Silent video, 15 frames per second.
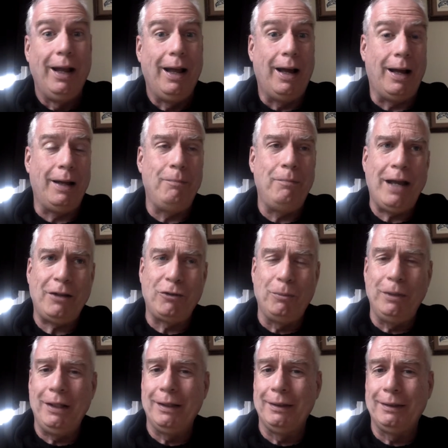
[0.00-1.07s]
I imagine
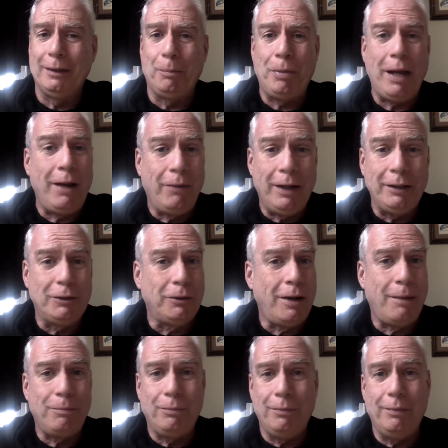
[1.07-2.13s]
because the pay rates
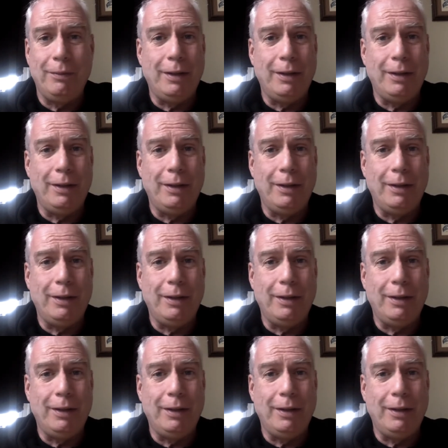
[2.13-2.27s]
dropped,